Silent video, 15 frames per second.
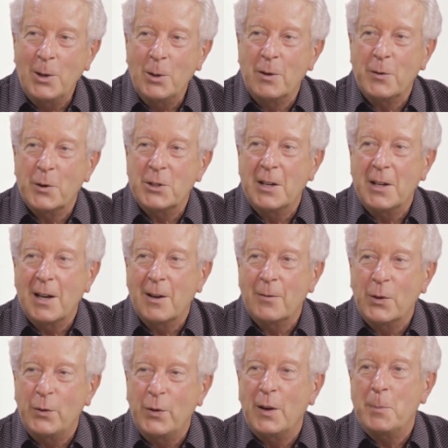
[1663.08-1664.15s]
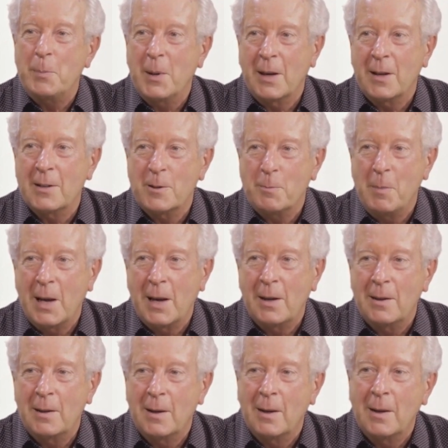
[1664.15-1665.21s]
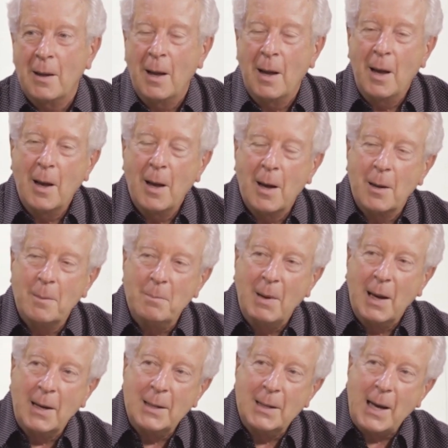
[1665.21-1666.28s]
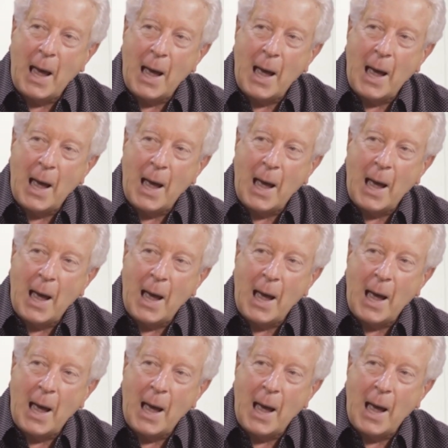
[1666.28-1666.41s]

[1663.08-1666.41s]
University of the Philippines' main